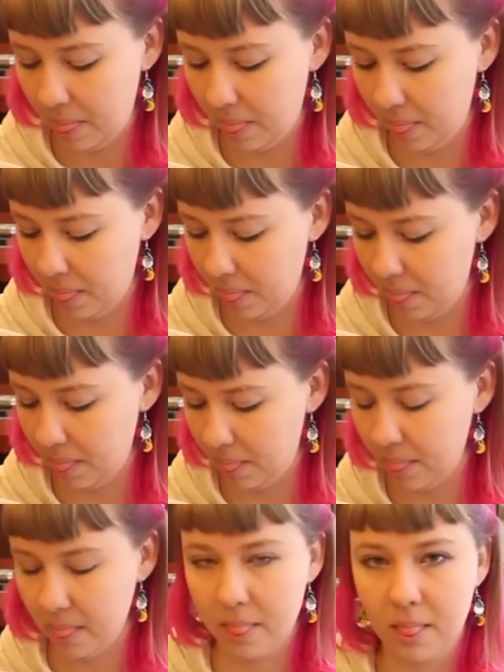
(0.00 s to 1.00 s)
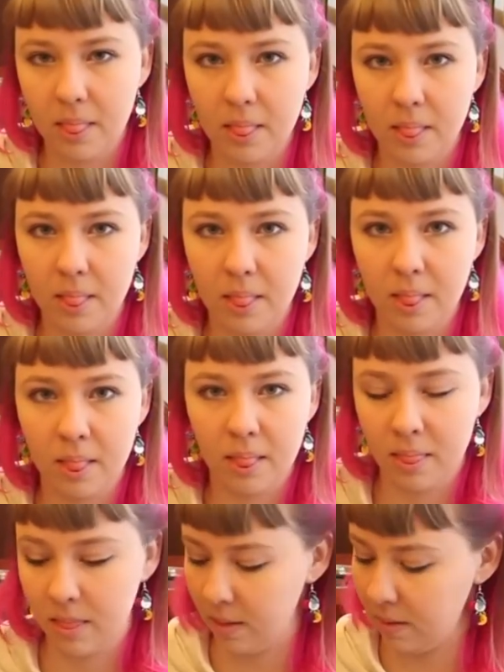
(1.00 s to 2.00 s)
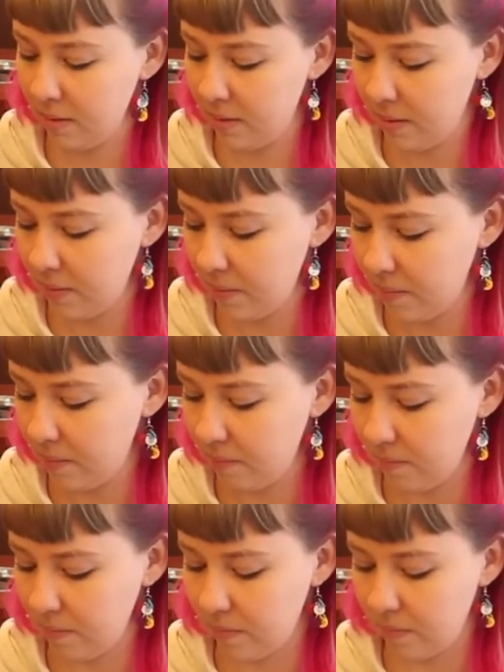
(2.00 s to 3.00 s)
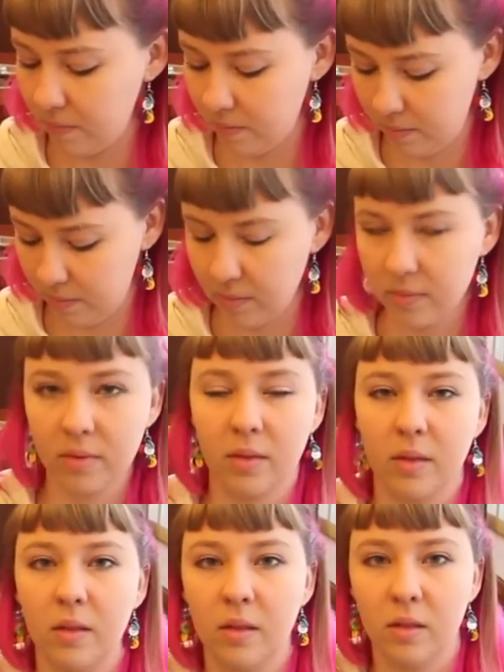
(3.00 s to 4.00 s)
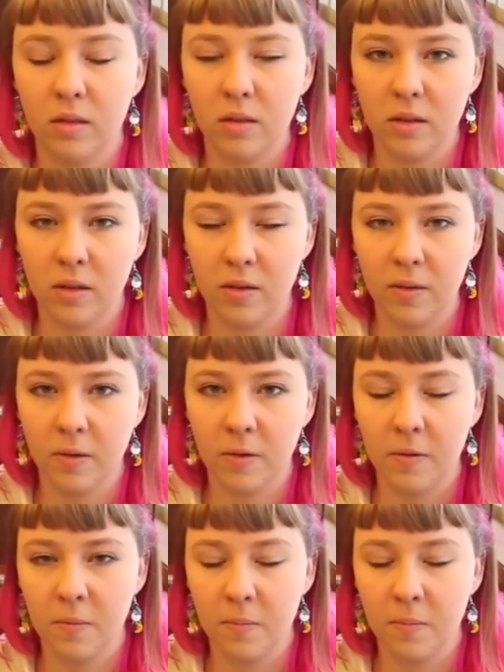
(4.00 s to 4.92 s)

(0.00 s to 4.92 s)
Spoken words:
(silent)